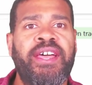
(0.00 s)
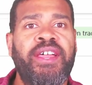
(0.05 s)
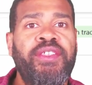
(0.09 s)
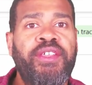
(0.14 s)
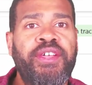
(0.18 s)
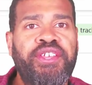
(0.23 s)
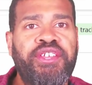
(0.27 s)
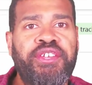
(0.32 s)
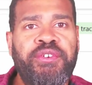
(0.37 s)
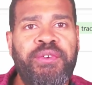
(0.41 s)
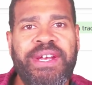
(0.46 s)

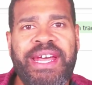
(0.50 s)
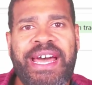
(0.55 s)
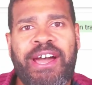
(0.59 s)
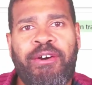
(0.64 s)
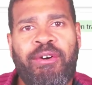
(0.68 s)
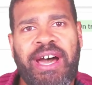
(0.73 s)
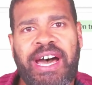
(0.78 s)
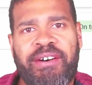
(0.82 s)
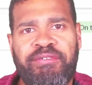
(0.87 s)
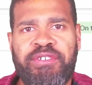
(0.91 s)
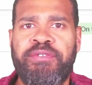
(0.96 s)
that you now
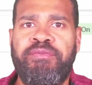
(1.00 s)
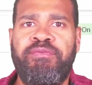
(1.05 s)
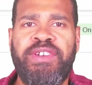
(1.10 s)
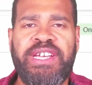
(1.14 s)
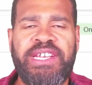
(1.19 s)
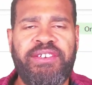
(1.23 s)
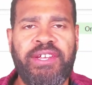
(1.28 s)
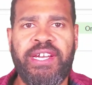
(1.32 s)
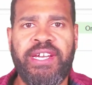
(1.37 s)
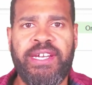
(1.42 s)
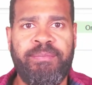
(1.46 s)
have a,
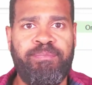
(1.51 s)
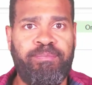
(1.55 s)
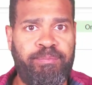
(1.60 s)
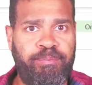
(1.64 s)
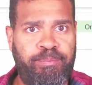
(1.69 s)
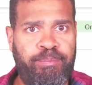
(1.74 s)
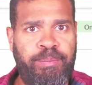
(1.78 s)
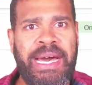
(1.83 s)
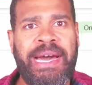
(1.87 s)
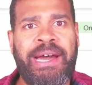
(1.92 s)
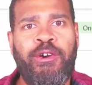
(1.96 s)
vis a
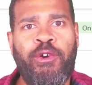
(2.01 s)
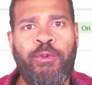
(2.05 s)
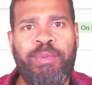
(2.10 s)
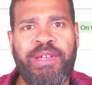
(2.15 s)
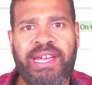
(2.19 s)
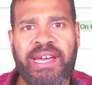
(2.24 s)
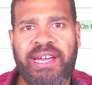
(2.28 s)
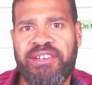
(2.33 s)
Power B